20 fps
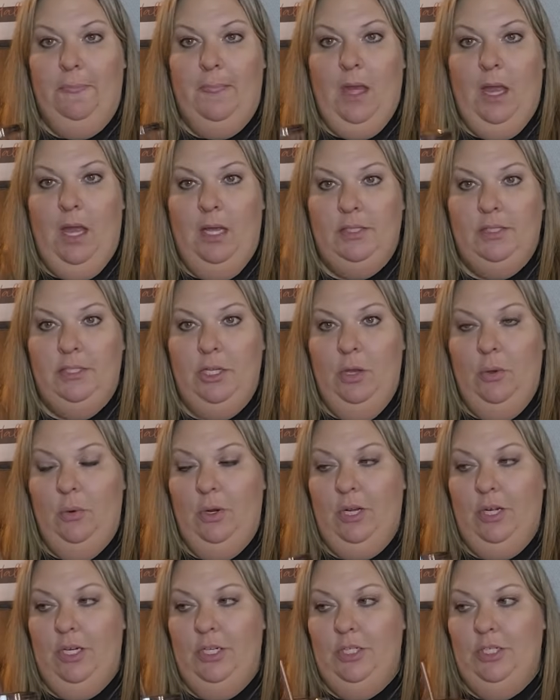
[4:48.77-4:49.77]
also
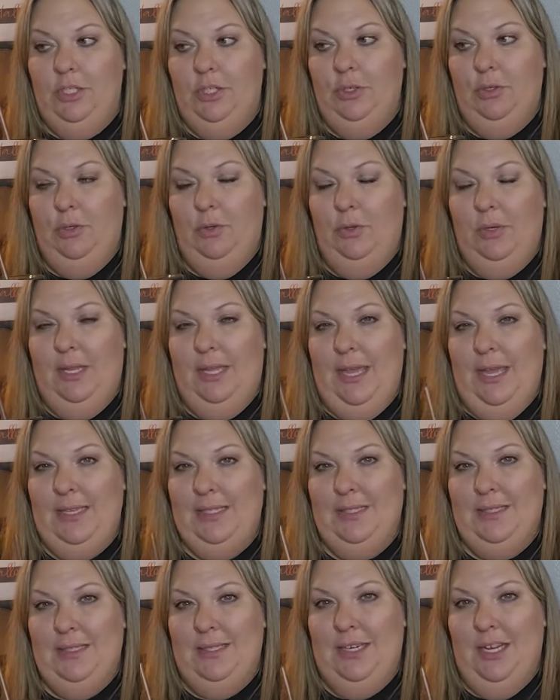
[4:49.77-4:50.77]
we're gonna do
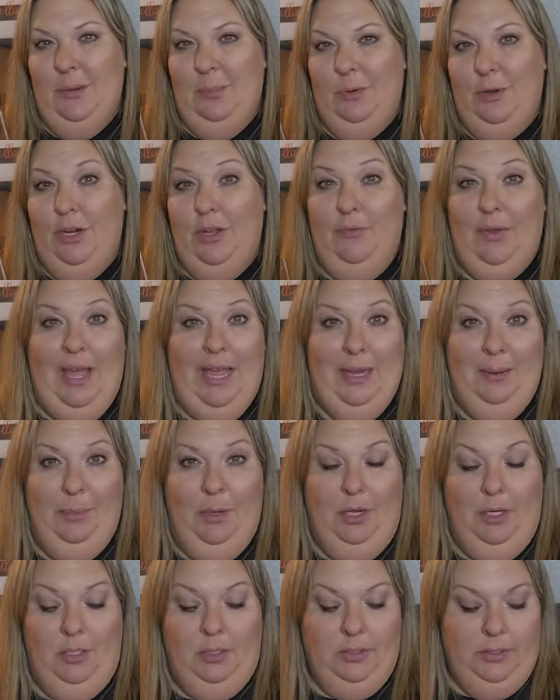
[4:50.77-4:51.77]
guess the number of
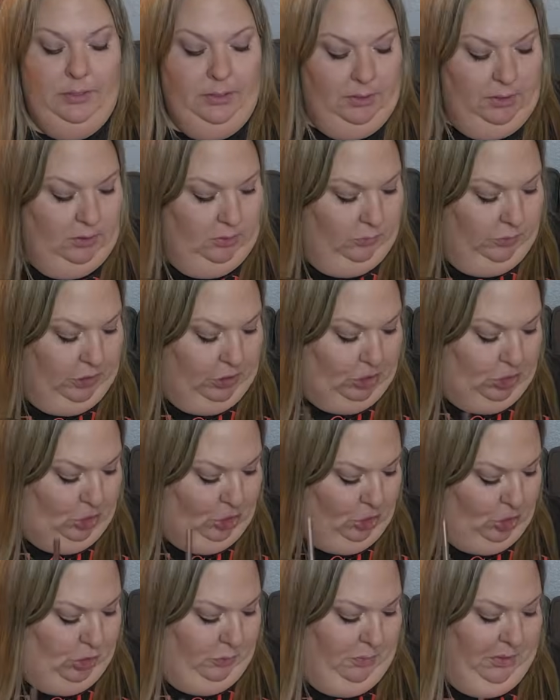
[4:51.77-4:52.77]
eyeballs, which
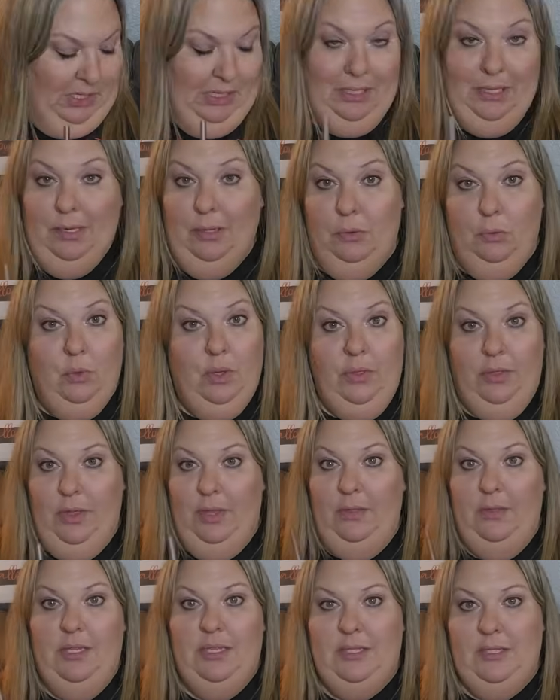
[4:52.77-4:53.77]
should be
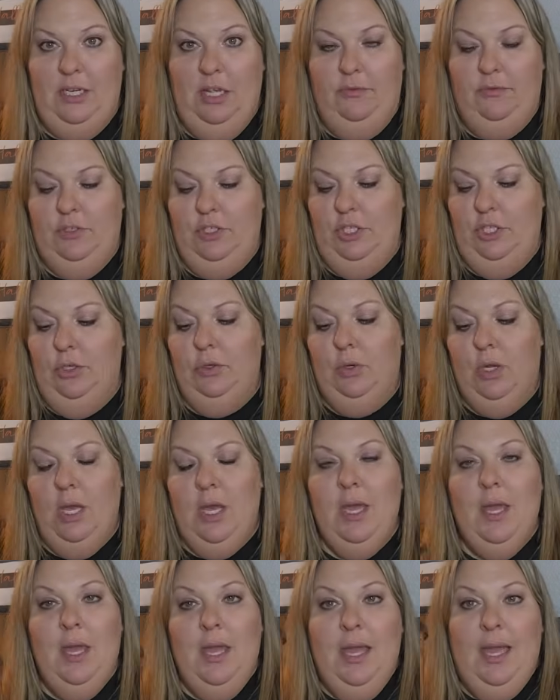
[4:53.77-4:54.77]
within this stuff too.
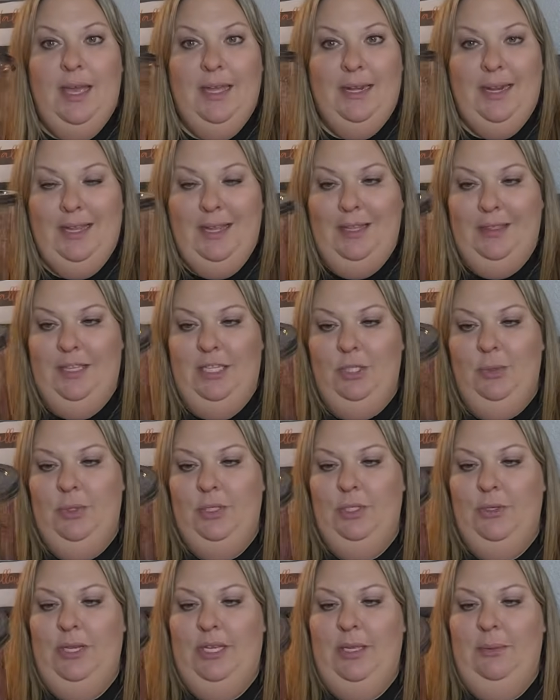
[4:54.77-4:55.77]
And I got this one
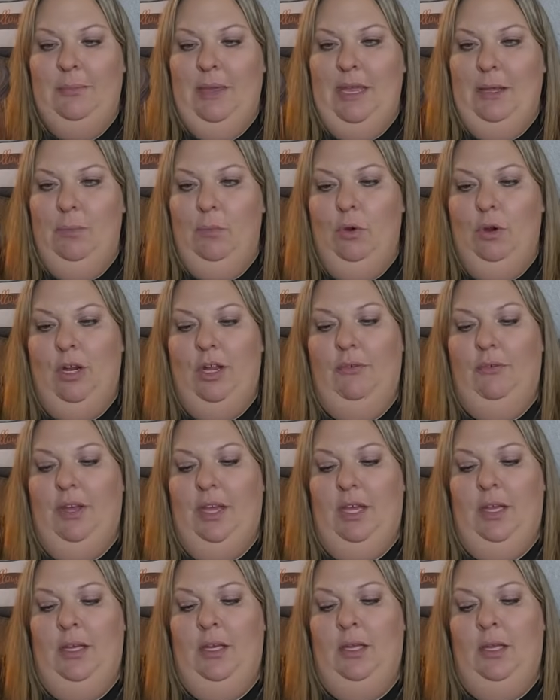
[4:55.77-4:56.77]
so I can make more of
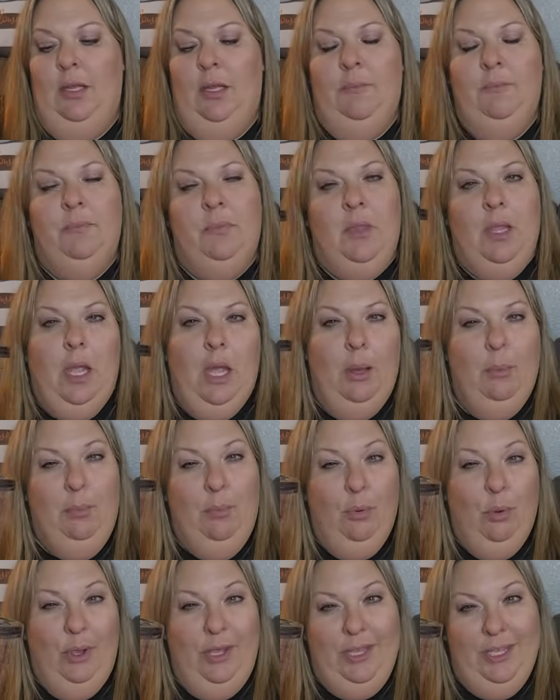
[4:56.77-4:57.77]
a
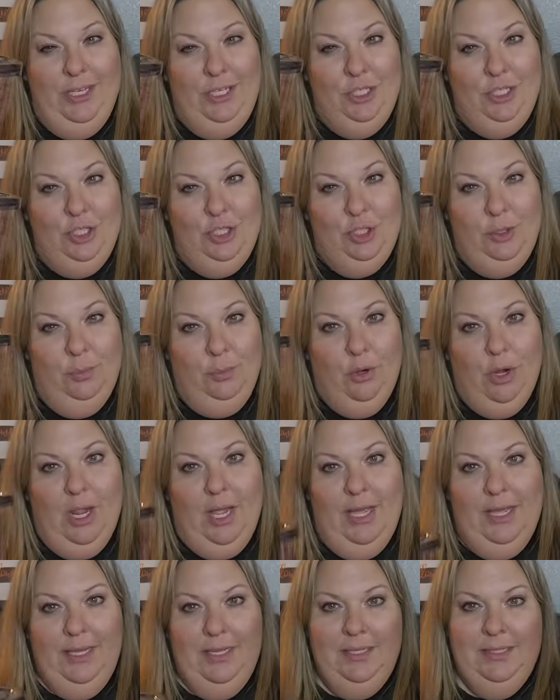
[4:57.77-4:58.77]
boyish
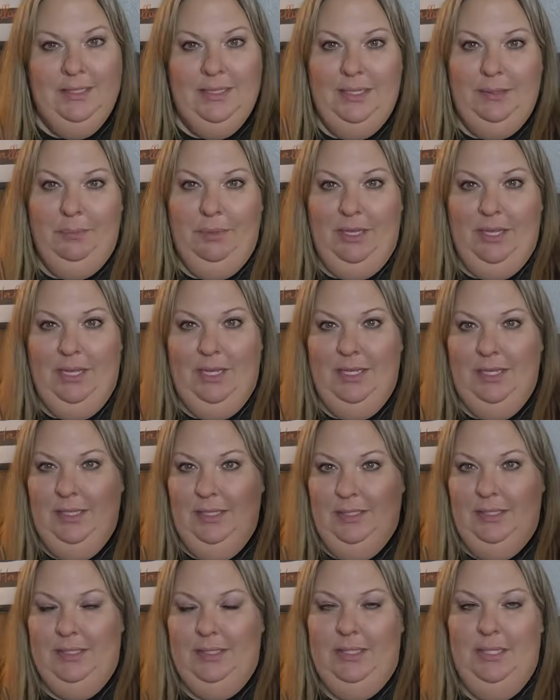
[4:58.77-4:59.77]
prize,
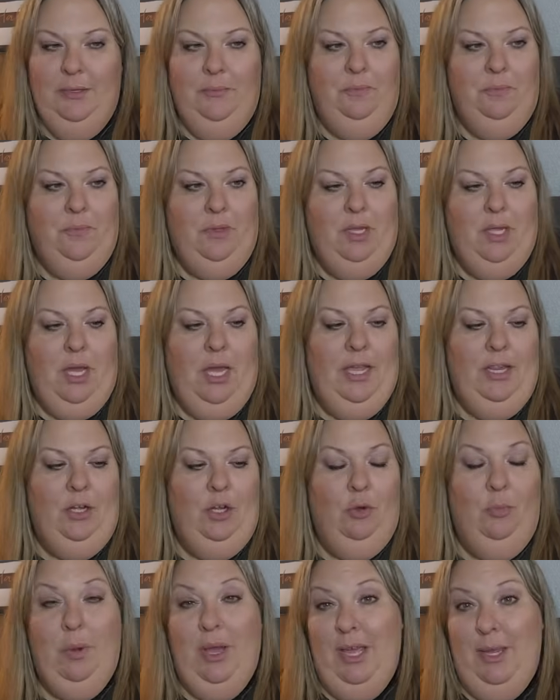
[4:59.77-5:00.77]
because I
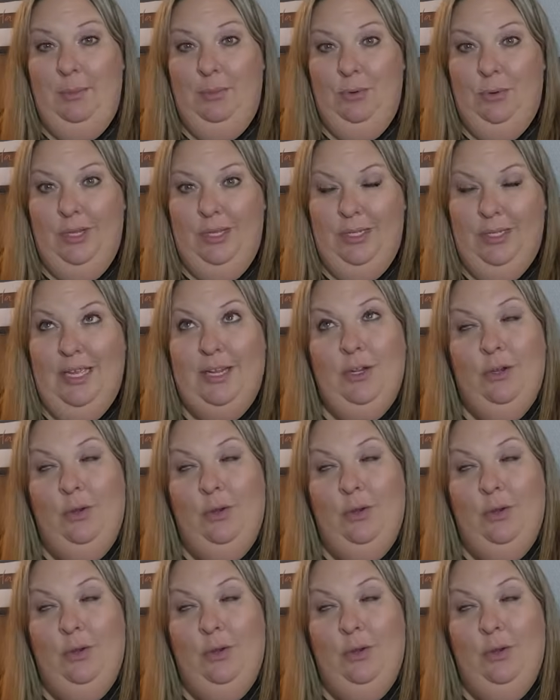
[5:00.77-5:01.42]
know my boys